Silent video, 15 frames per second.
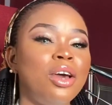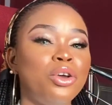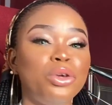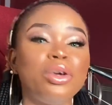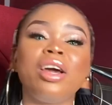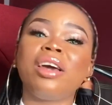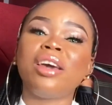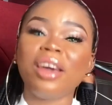you
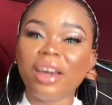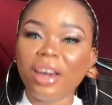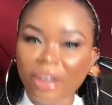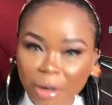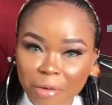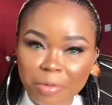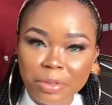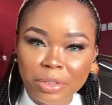can get
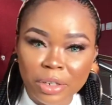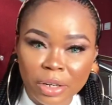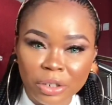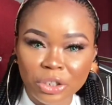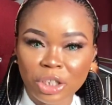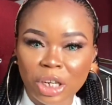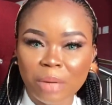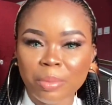Ghanaian food in
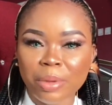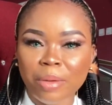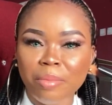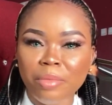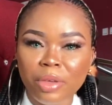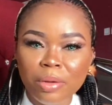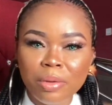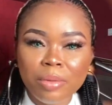Nigeria,
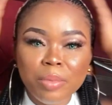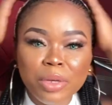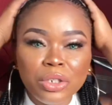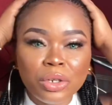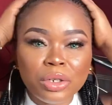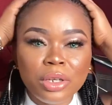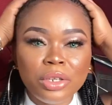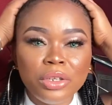but
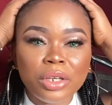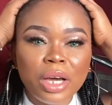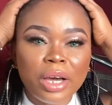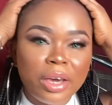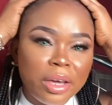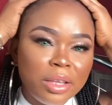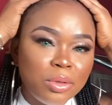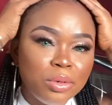majorly you can
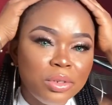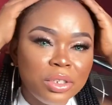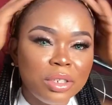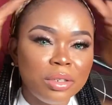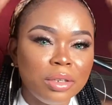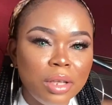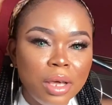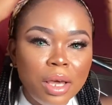get those
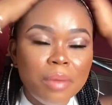in